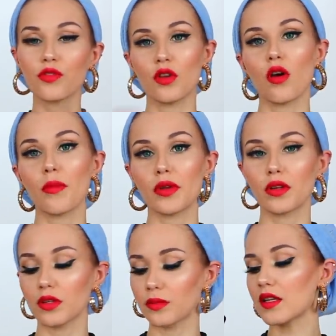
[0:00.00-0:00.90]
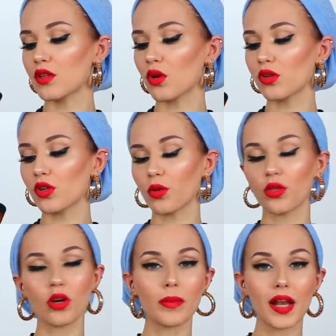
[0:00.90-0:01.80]
phenomenal. There's also
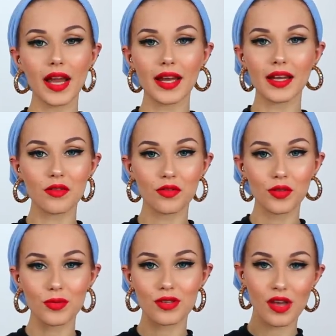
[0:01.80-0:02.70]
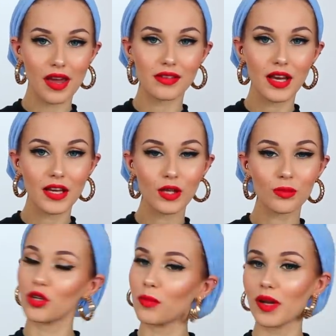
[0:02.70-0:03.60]
Thermaline infused
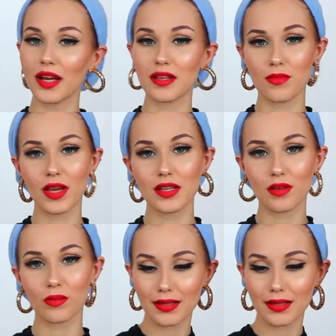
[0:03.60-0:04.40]
titanium. Thermaline is amazing.